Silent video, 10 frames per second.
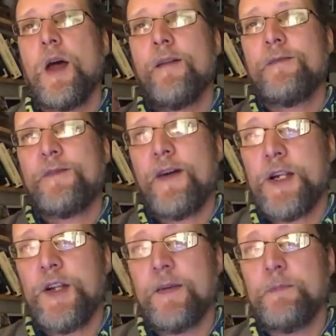
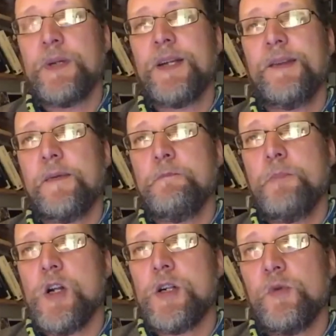Fascism, because it's
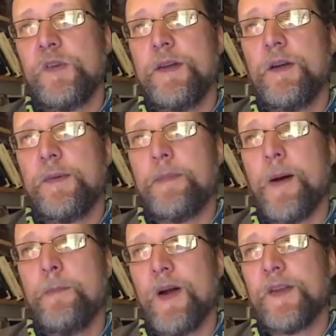much more serious about
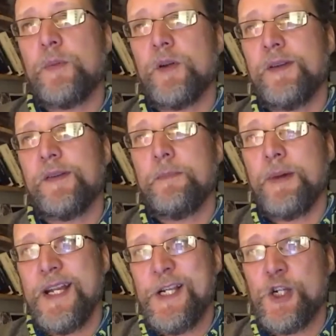mass
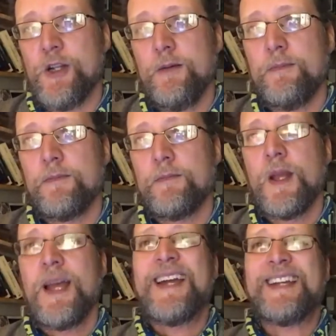participation,
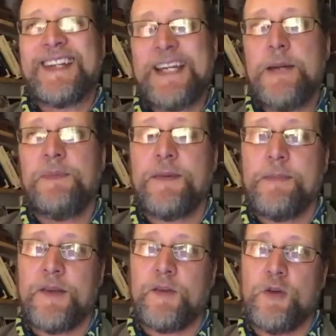keeps the
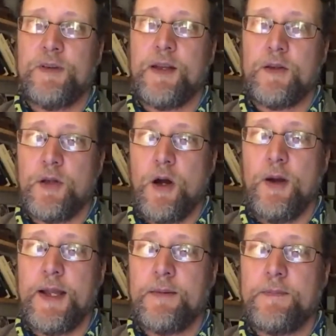mass content
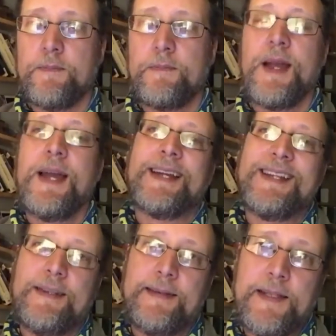going,
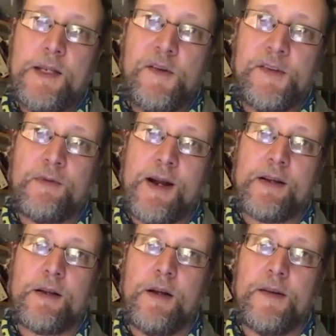continues to
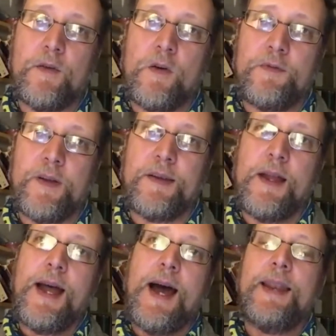radicalize in office,
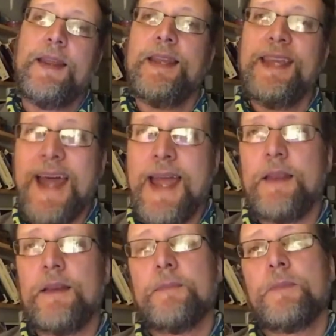and in the
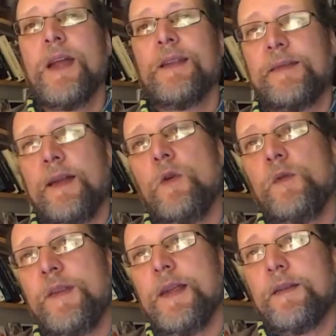end
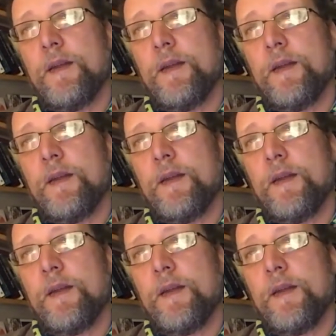sells its